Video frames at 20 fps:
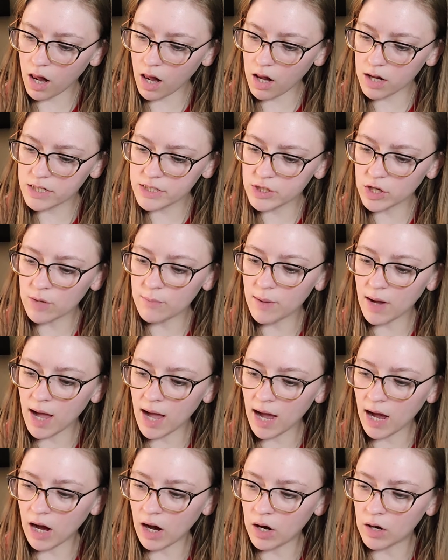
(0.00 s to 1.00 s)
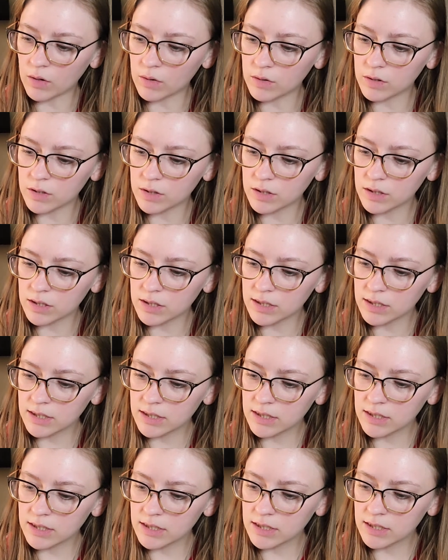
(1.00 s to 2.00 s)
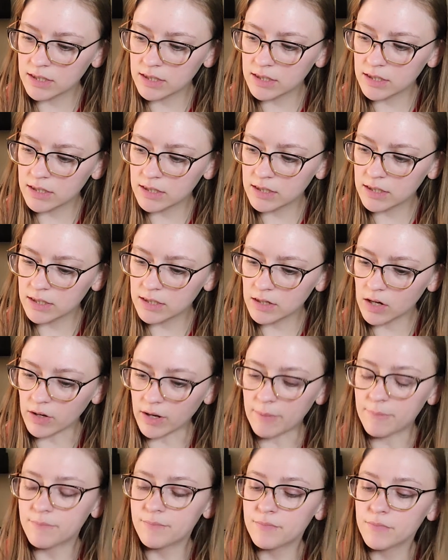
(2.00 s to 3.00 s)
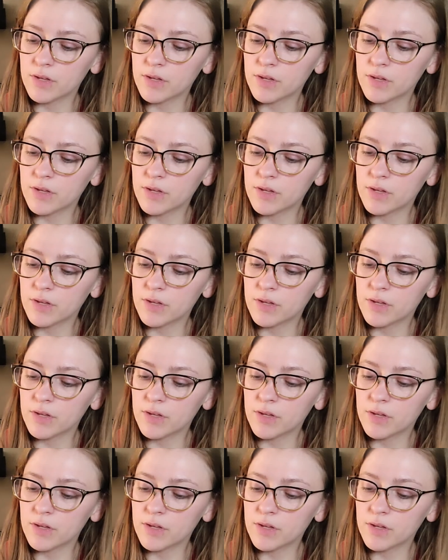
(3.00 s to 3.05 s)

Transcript: he's talking about how, okay,